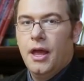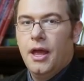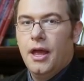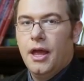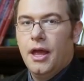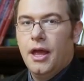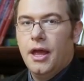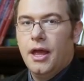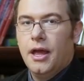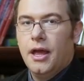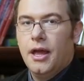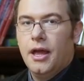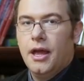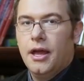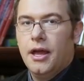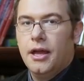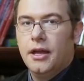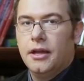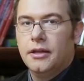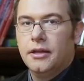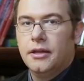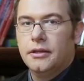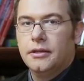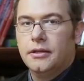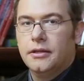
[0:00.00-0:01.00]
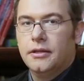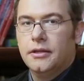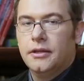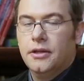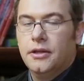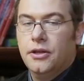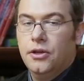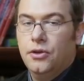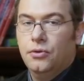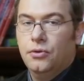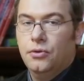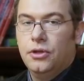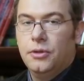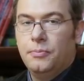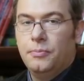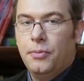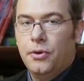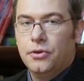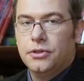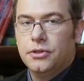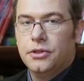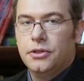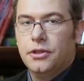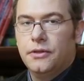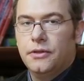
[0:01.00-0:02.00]
and you
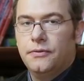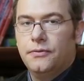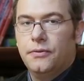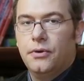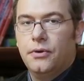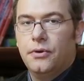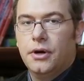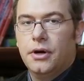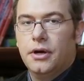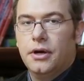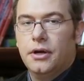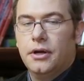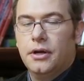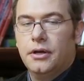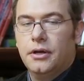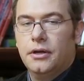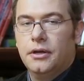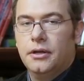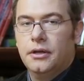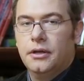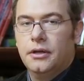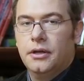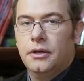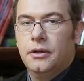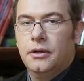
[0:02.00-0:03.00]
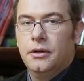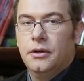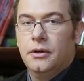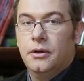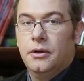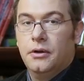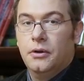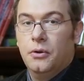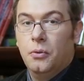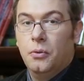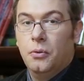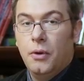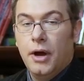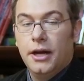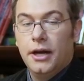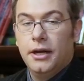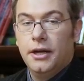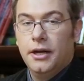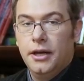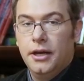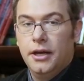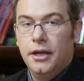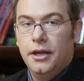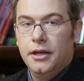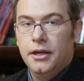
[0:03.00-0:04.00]
deposit it for
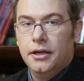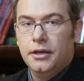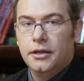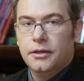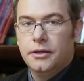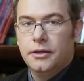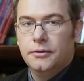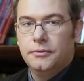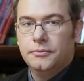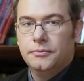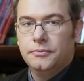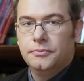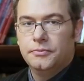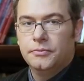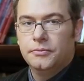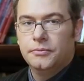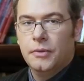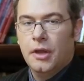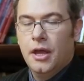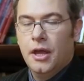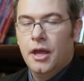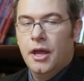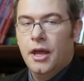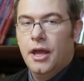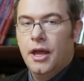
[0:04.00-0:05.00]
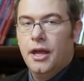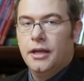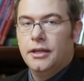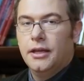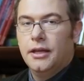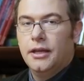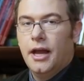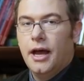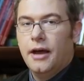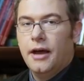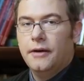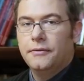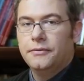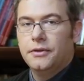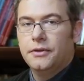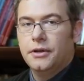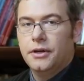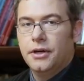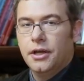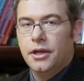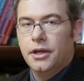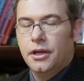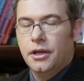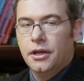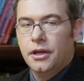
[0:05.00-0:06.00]
1 year, and then
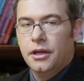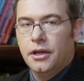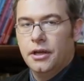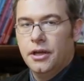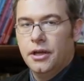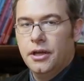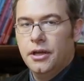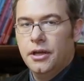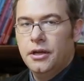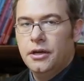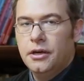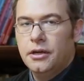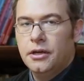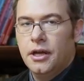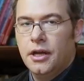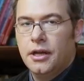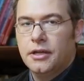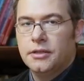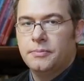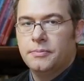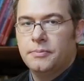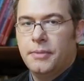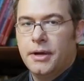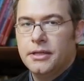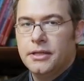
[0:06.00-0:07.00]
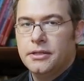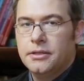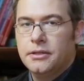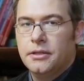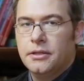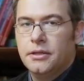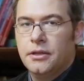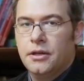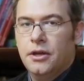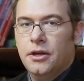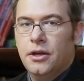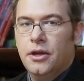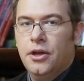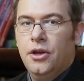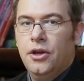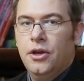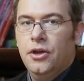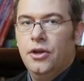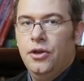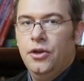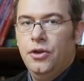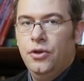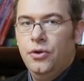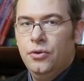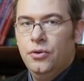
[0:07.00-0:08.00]
after a year has passed,
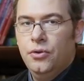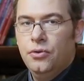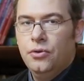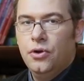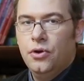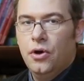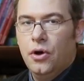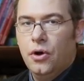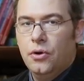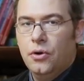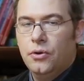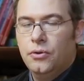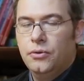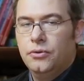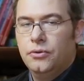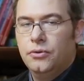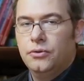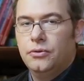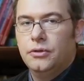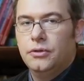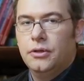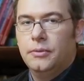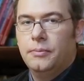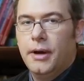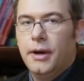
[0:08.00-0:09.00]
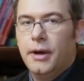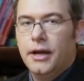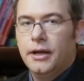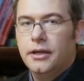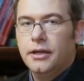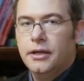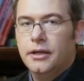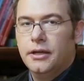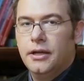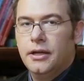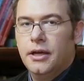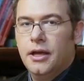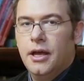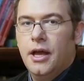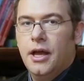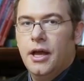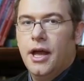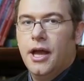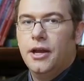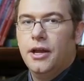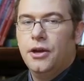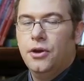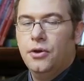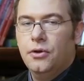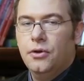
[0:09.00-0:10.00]
you go to the bank
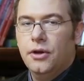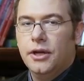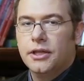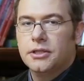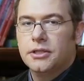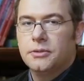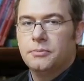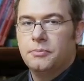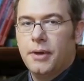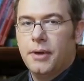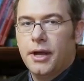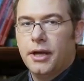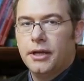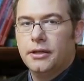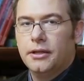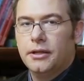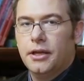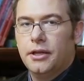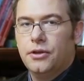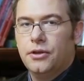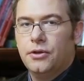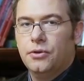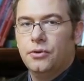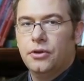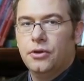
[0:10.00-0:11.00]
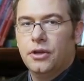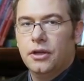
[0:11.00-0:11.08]
and you expect that